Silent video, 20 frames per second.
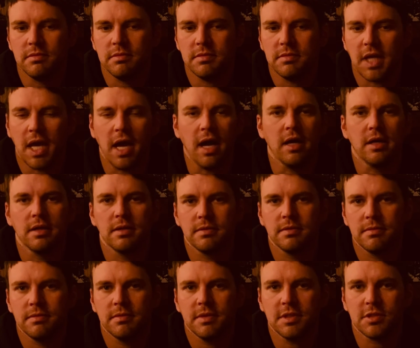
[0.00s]
yeah,
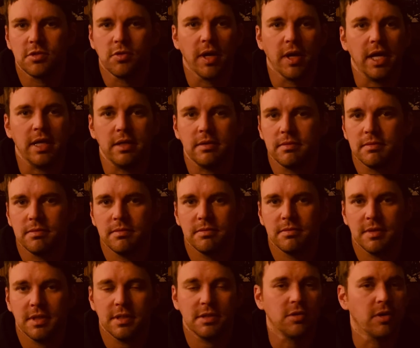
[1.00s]
it's great.
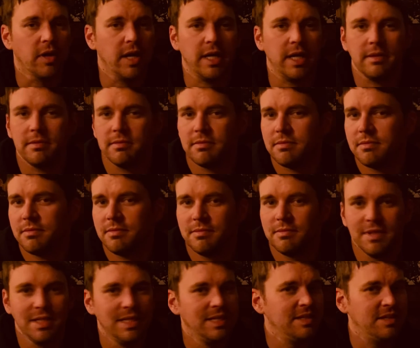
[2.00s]
It's great.
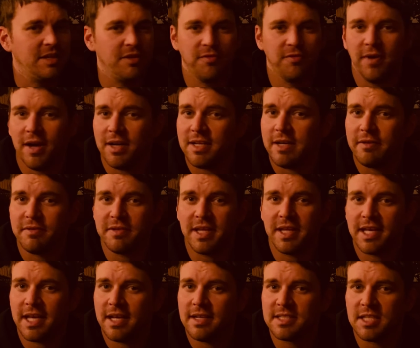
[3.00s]
They fucked
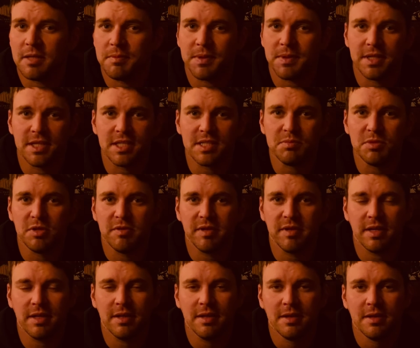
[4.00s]
everything else up in this
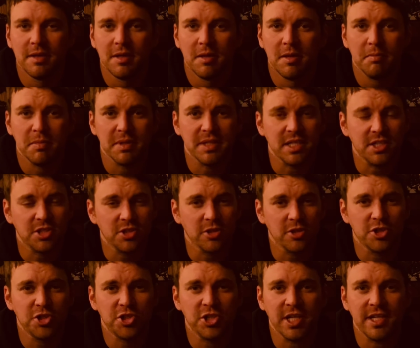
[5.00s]
movie, but they
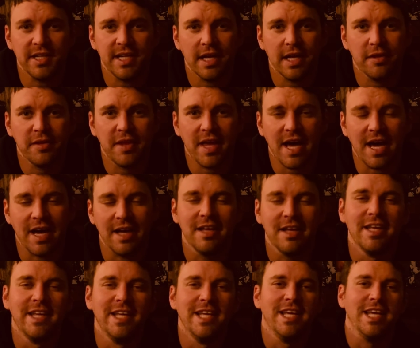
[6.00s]
sure shit nailed that.
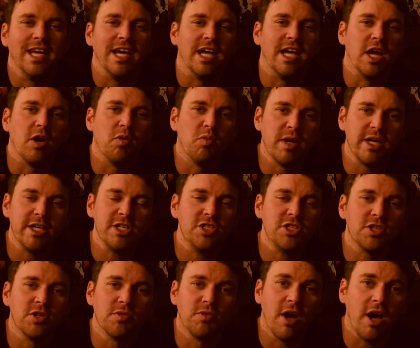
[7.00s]
And I wish
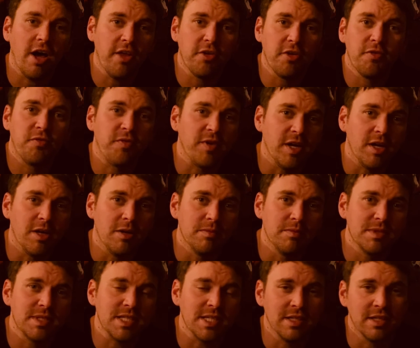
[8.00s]
the other
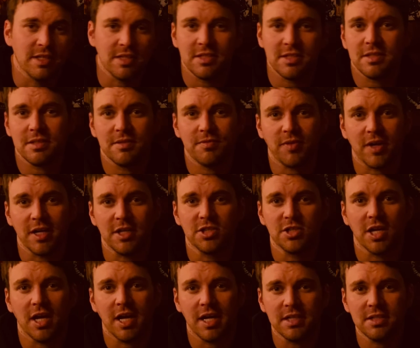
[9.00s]
films in this
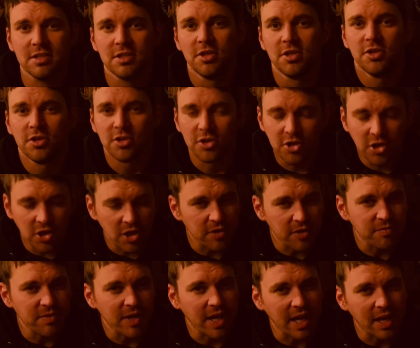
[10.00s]
franchise could
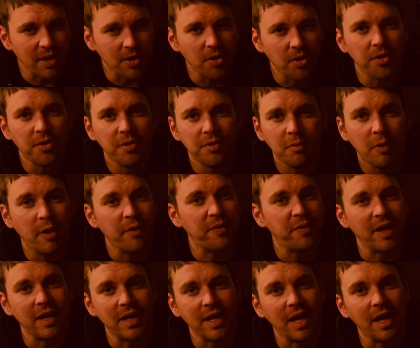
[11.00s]
have nailed what
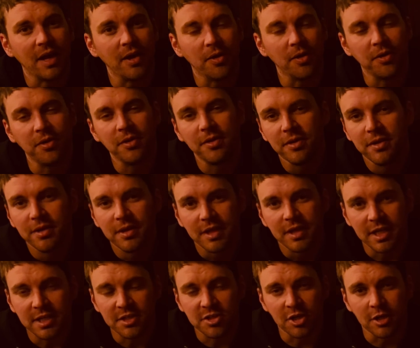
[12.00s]
they nailed
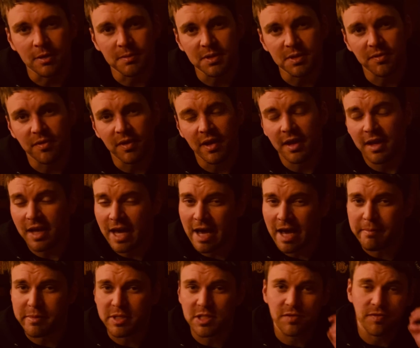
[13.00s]
in terms of the
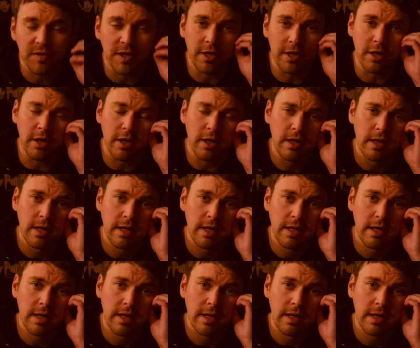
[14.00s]
atmosphere,